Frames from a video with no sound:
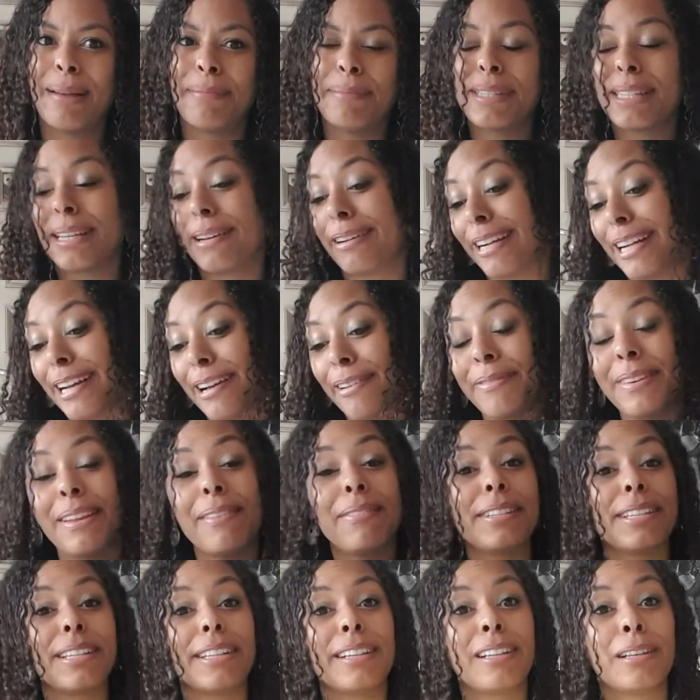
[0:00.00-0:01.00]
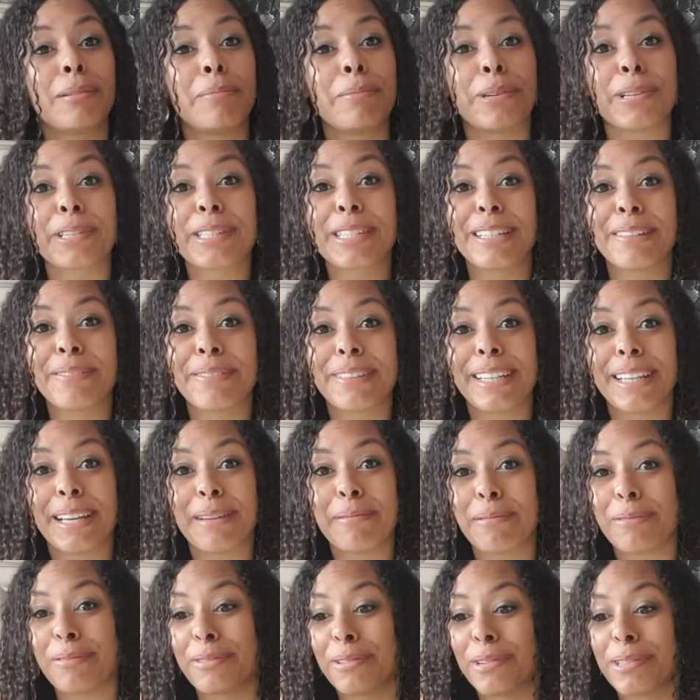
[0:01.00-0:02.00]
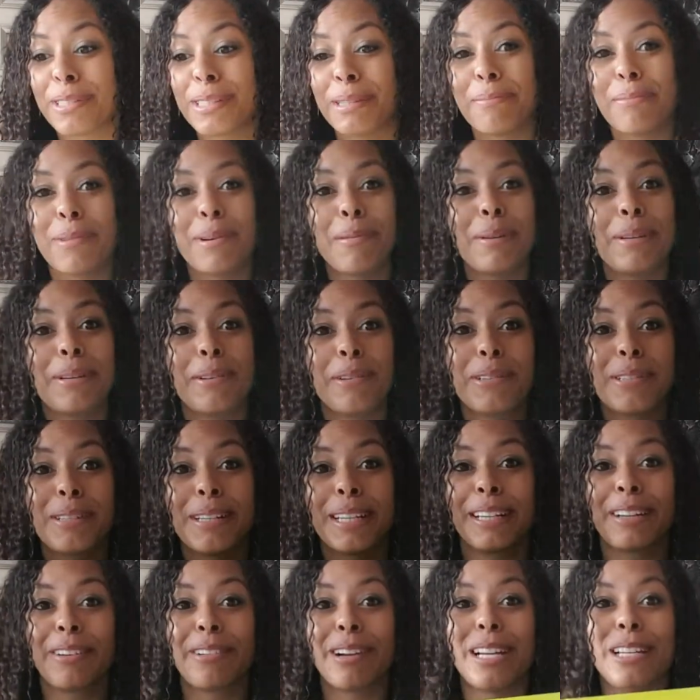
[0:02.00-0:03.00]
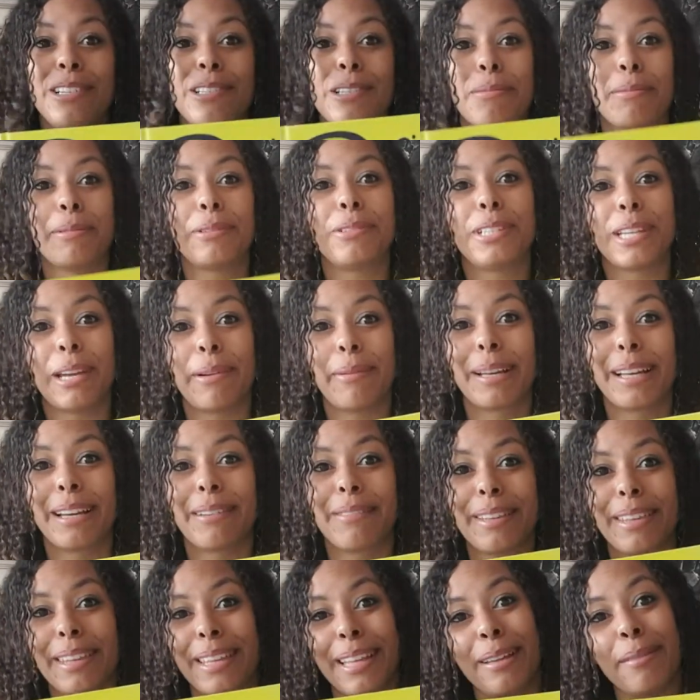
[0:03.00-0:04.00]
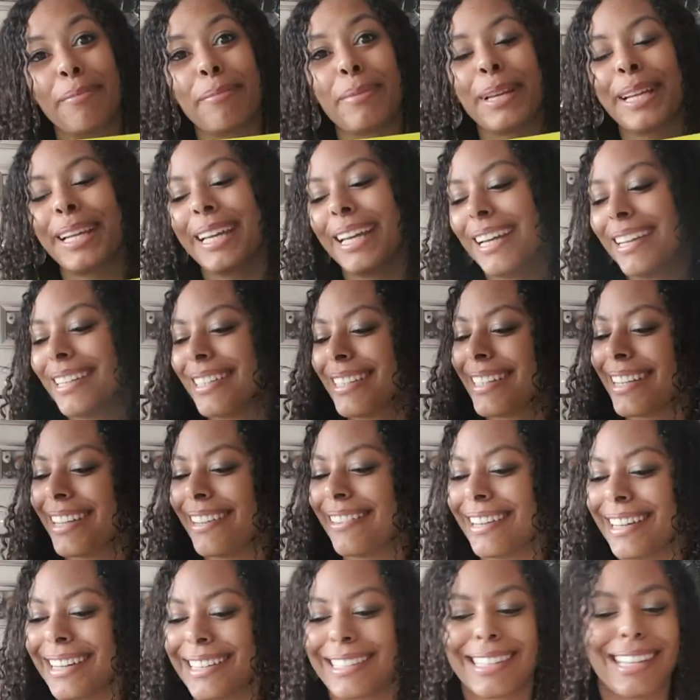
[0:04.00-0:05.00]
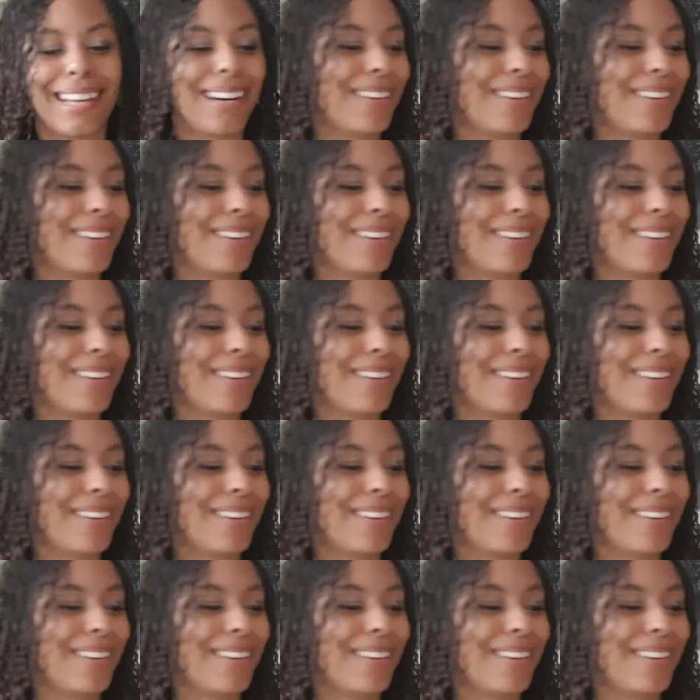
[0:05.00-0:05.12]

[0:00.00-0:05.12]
Sorry, I've never done an unboxing video before, so I'm probably not doing a great job of showing everything, but yes, so that's